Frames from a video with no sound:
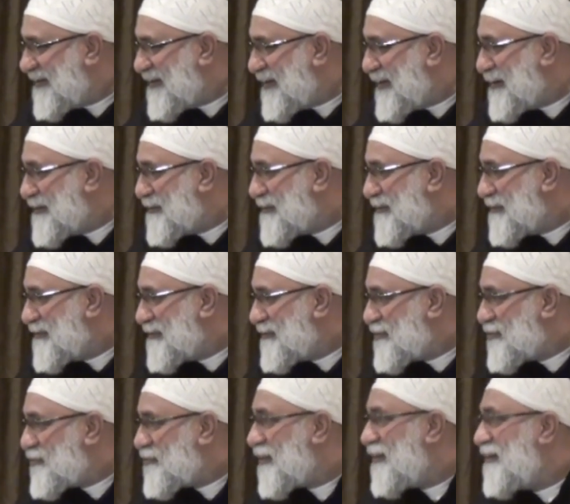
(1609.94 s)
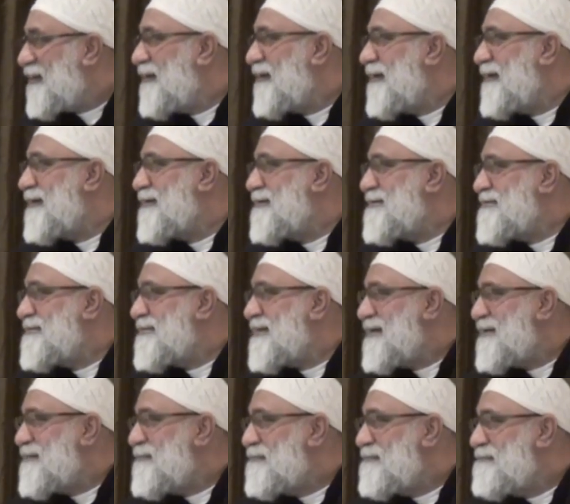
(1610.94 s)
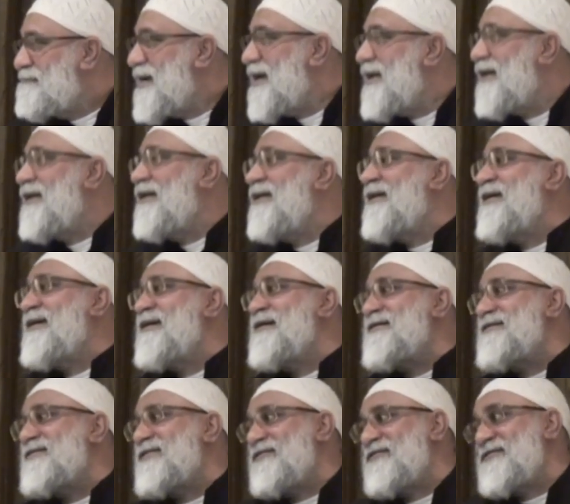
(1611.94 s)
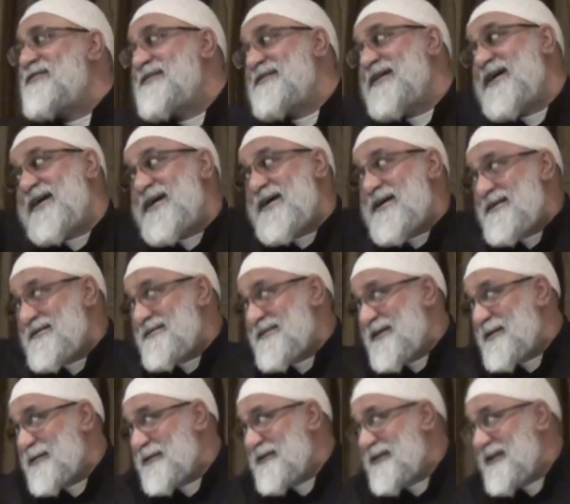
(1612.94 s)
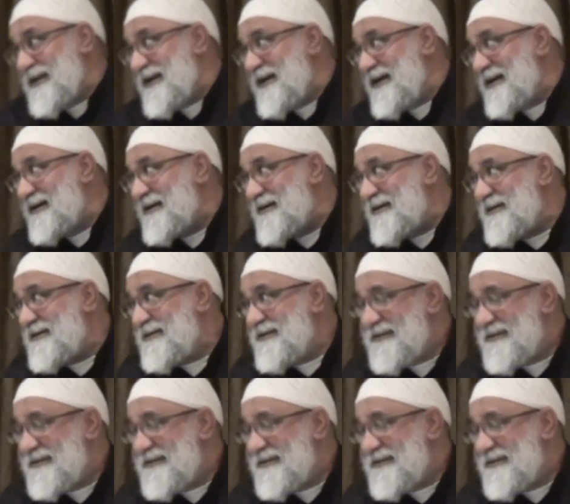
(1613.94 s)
in trillions and billions of stars out there.